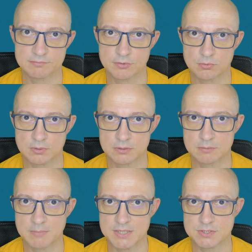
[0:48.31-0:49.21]
you can
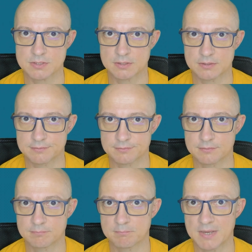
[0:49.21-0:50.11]
imagine that is
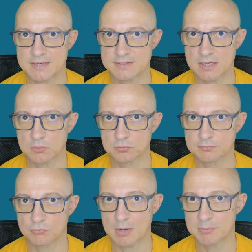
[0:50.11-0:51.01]
made out of
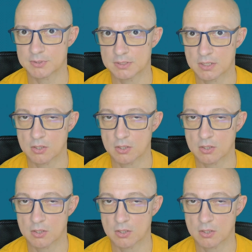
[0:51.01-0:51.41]
rubber,